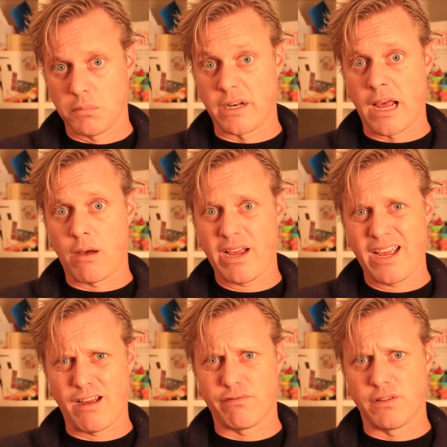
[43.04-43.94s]
But now I
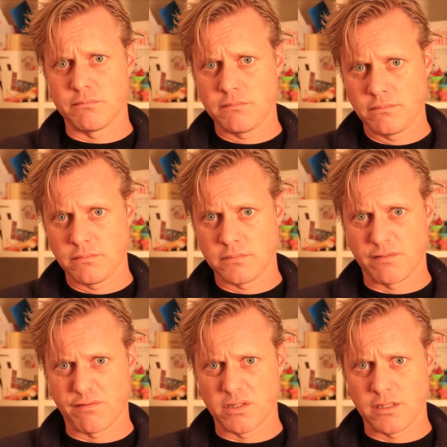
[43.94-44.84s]
have them.
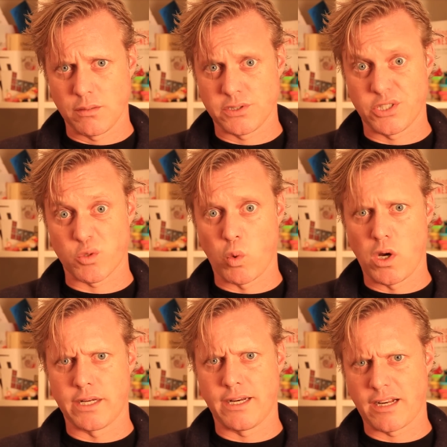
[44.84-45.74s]
At first there was just
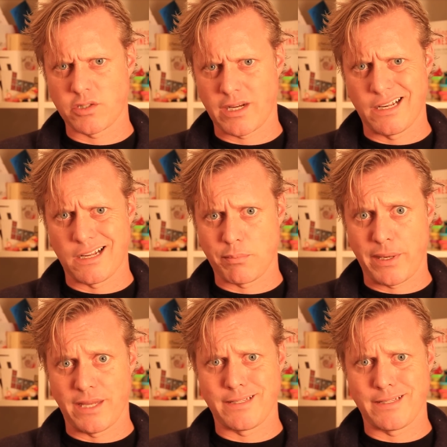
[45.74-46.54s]
one, and I tried not to pay